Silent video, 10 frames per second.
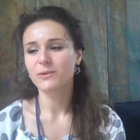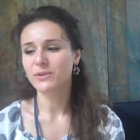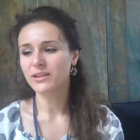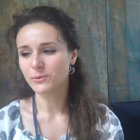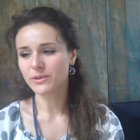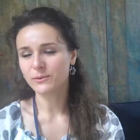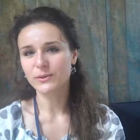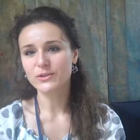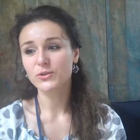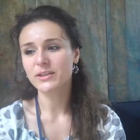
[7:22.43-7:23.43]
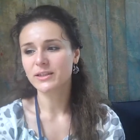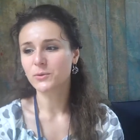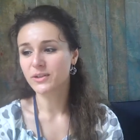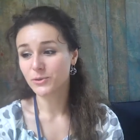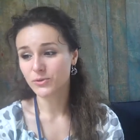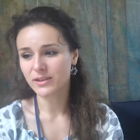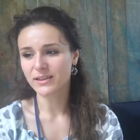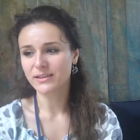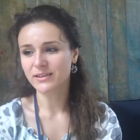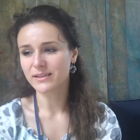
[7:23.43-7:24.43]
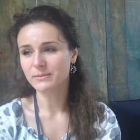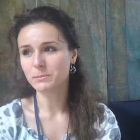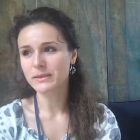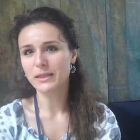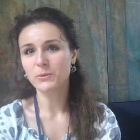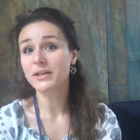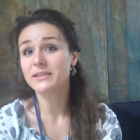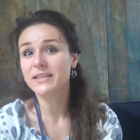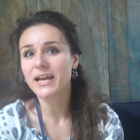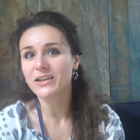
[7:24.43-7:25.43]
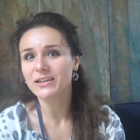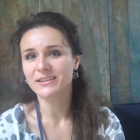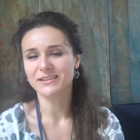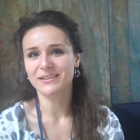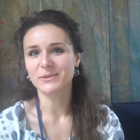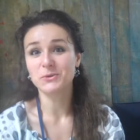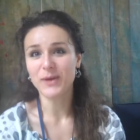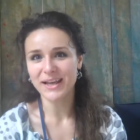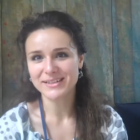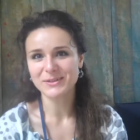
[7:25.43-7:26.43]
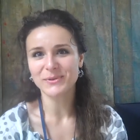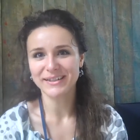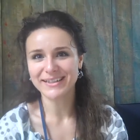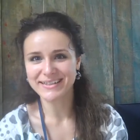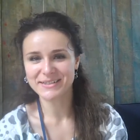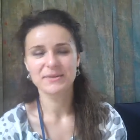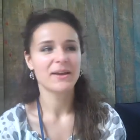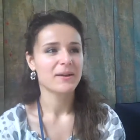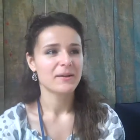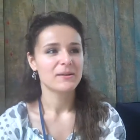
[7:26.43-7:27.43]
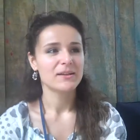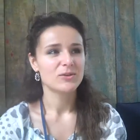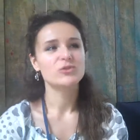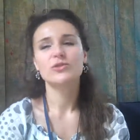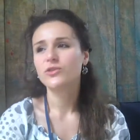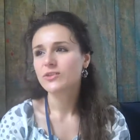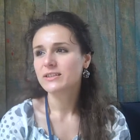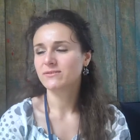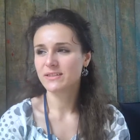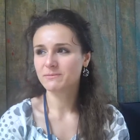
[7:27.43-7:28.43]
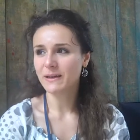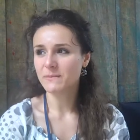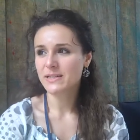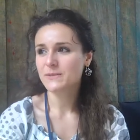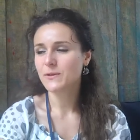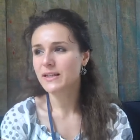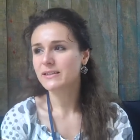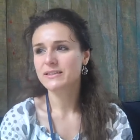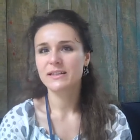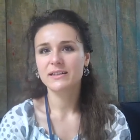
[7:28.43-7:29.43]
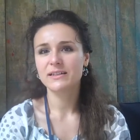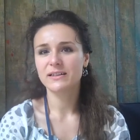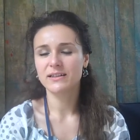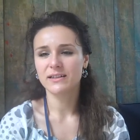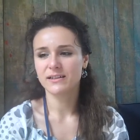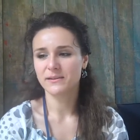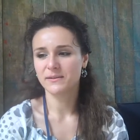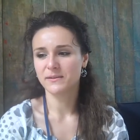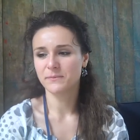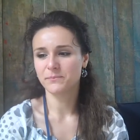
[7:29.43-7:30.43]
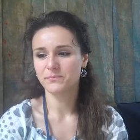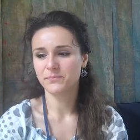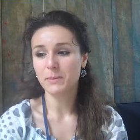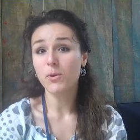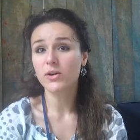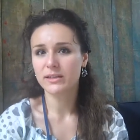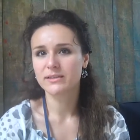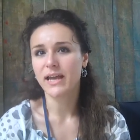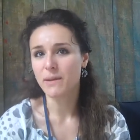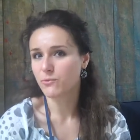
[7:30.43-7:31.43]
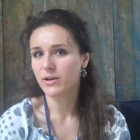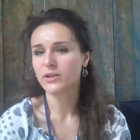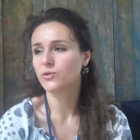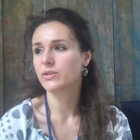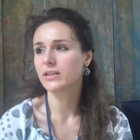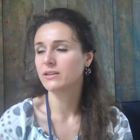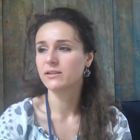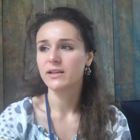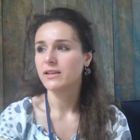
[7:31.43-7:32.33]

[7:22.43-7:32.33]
We, we, we saw that they were looking, they weren't daring uh, to ask what it is. So do you know what a flip cam is? Well, it's a little um, pocket camera. You can